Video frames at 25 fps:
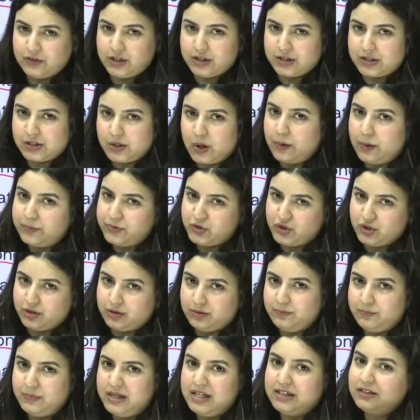this
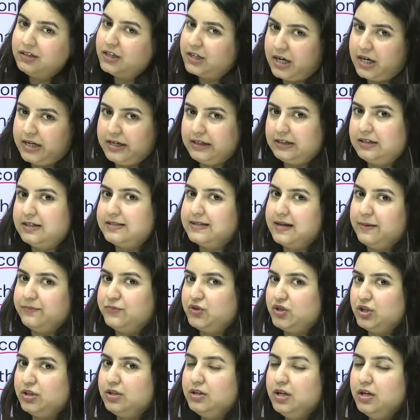option being the correct
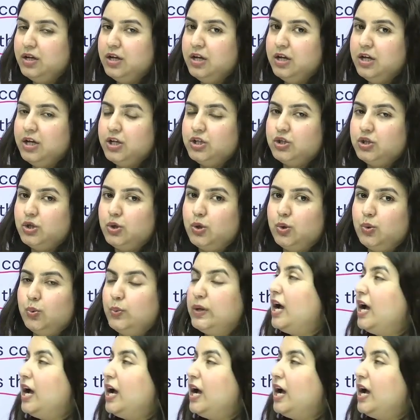assumption. So we